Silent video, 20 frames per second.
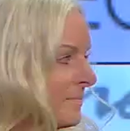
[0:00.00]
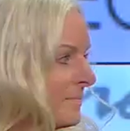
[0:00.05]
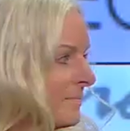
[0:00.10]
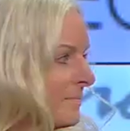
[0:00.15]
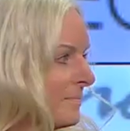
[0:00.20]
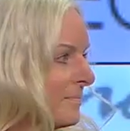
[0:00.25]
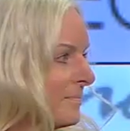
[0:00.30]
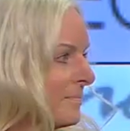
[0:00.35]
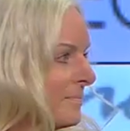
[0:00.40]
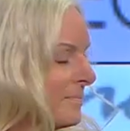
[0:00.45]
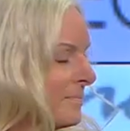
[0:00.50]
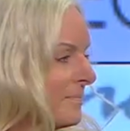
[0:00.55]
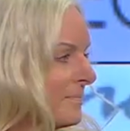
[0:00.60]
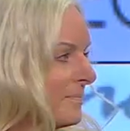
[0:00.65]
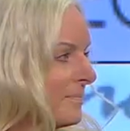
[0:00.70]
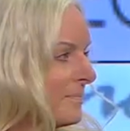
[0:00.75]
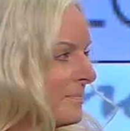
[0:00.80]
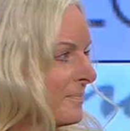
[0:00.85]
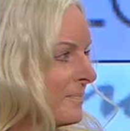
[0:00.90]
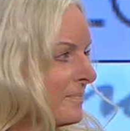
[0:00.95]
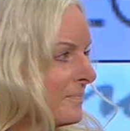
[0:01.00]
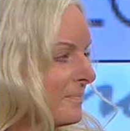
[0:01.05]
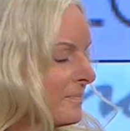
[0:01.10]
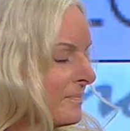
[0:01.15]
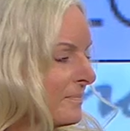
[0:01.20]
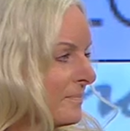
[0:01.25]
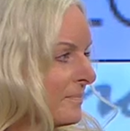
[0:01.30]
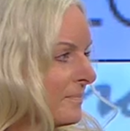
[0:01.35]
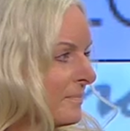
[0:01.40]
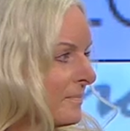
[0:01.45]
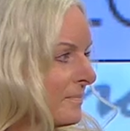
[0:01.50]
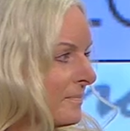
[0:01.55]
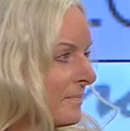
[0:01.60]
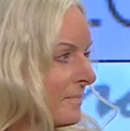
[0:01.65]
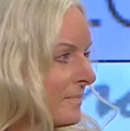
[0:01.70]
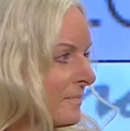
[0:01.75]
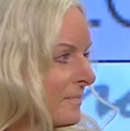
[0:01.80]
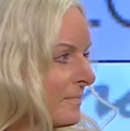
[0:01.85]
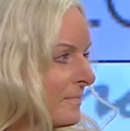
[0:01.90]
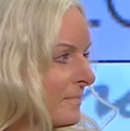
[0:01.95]

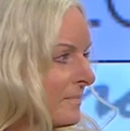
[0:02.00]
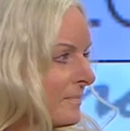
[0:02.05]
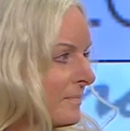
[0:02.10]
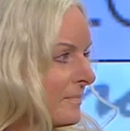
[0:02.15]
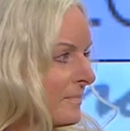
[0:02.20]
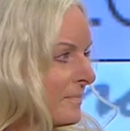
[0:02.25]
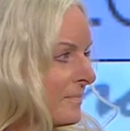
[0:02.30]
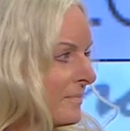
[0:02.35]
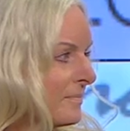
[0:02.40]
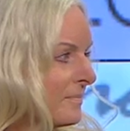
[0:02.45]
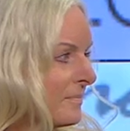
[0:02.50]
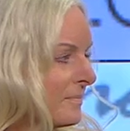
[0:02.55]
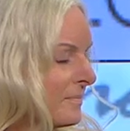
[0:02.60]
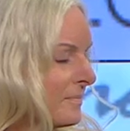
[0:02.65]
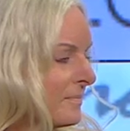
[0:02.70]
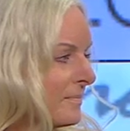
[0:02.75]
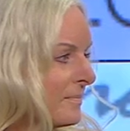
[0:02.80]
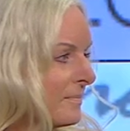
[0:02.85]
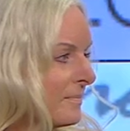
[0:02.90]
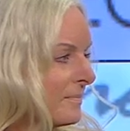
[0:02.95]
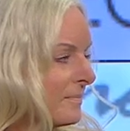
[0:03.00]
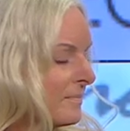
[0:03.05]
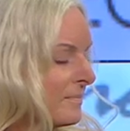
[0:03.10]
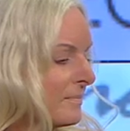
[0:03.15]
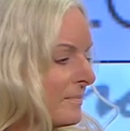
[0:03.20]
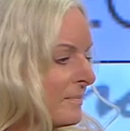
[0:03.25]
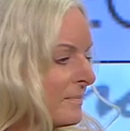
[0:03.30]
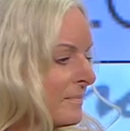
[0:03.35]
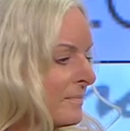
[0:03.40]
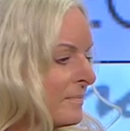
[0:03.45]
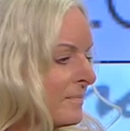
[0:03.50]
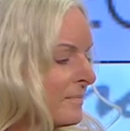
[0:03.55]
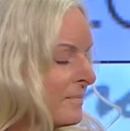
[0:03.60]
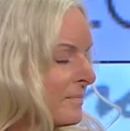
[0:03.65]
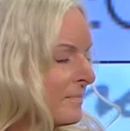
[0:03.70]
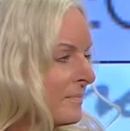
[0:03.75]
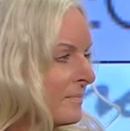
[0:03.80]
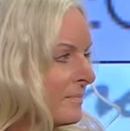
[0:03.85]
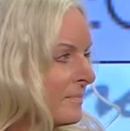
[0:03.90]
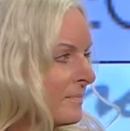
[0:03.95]

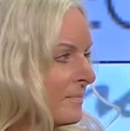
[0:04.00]
The person shown says nothing.